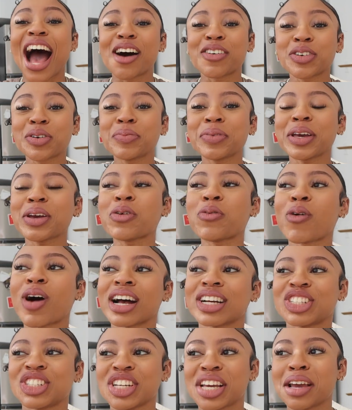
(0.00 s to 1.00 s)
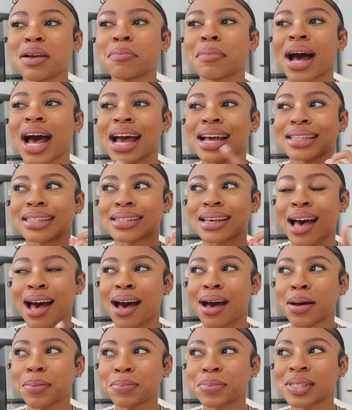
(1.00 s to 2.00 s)
will be washing my
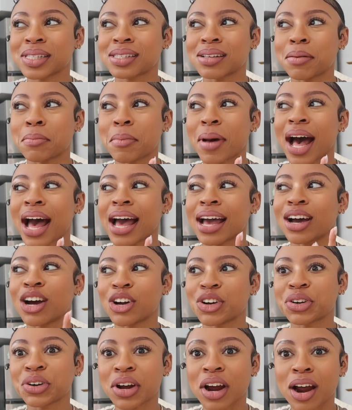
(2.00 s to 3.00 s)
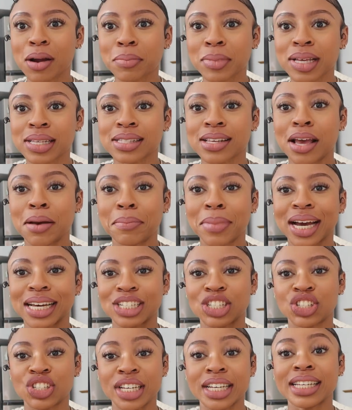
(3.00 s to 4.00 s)
tops, my undergarments, and my
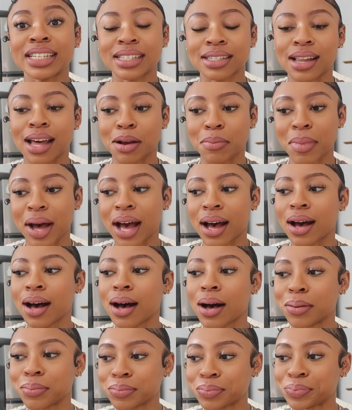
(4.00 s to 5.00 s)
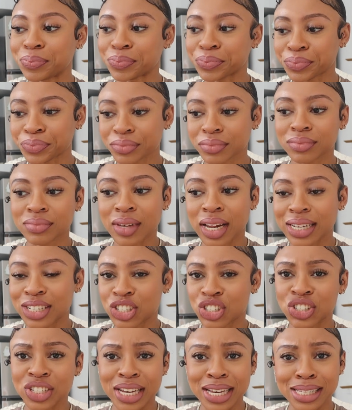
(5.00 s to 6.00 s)
sheets, like my
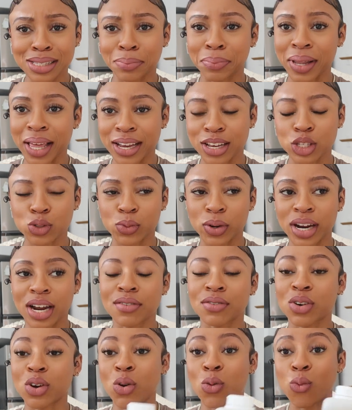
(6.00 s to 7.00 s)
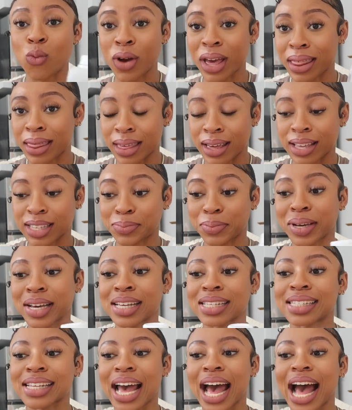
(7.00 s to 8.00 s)
sheets, blankets, whatever, with this,
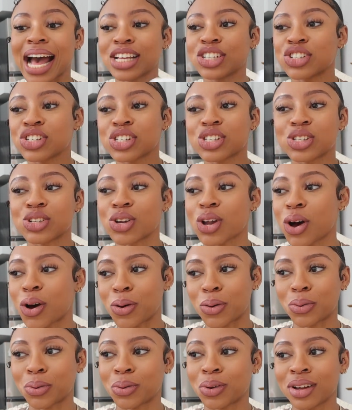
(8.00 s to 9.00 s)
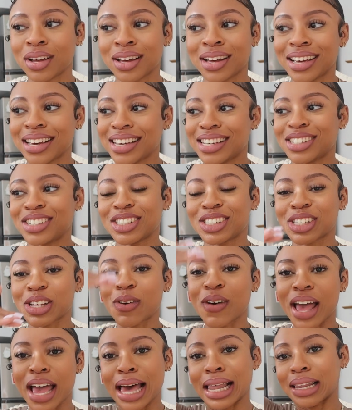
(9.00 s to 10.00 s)
because I just know it's just
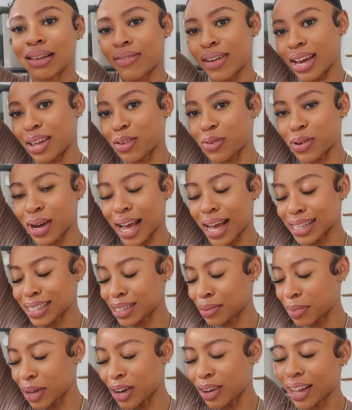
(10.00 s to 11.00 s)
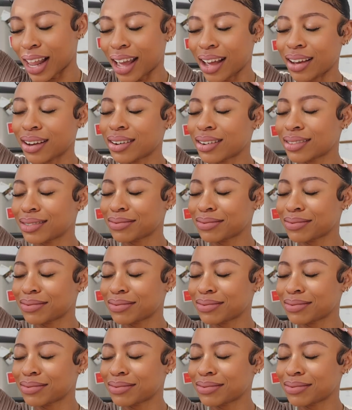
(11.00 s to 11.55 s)
so elevate the Ouai I smell. Like,